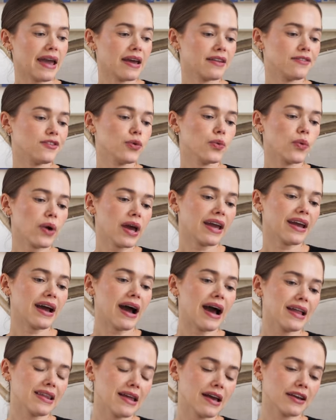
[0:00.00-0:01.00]
And the way
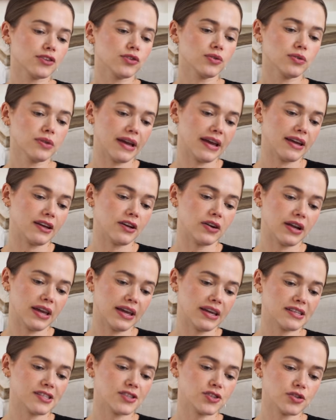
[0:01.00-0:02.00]
I like to layer
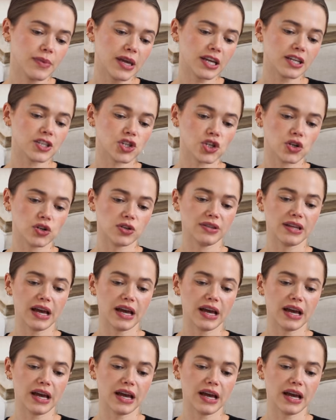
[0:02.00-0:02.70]
is to make sure